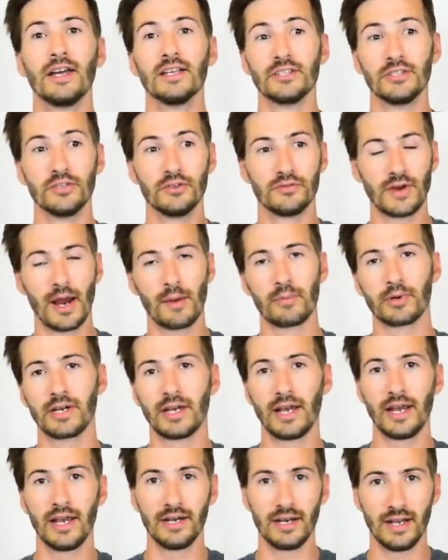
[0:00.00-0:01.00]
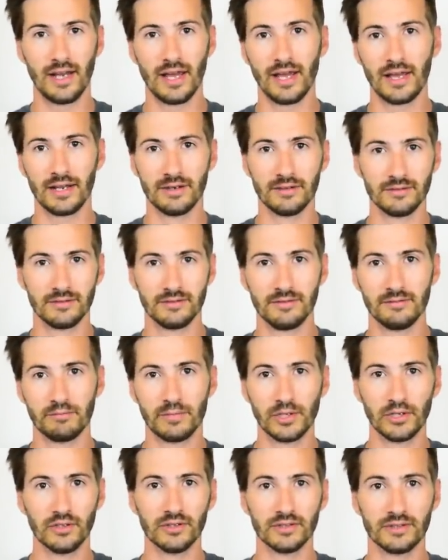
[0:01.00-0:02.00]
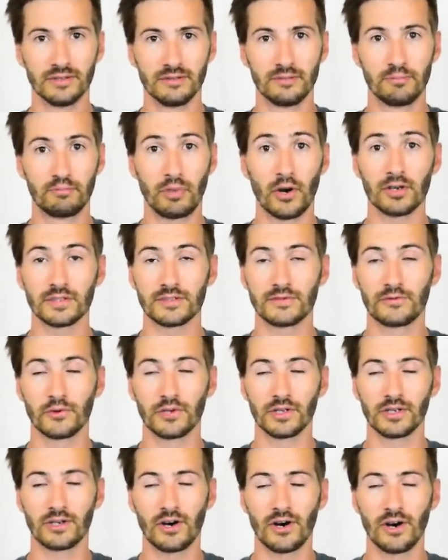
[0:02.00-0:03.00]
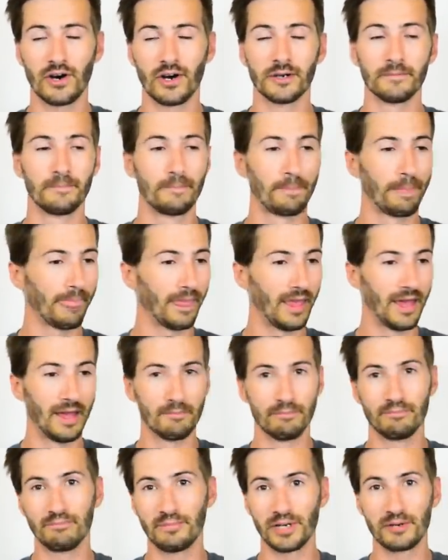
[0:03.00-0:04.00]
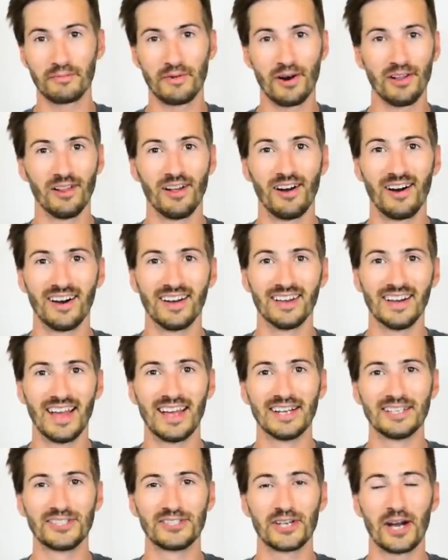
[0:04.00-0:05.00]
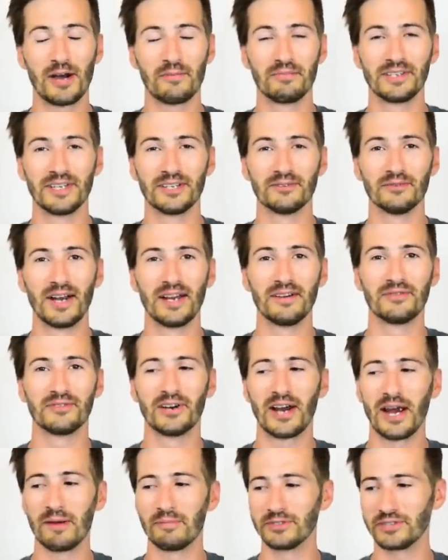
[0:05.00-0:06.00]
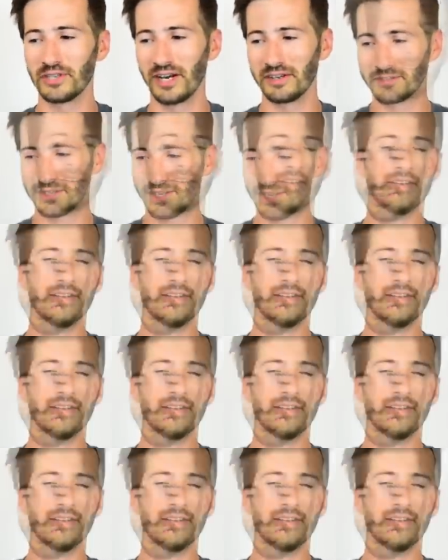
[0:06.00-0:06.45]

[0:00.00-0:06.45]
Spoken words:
to fabricate and build parts for the car and put them all on at his shop and get ready for Hyperdrive.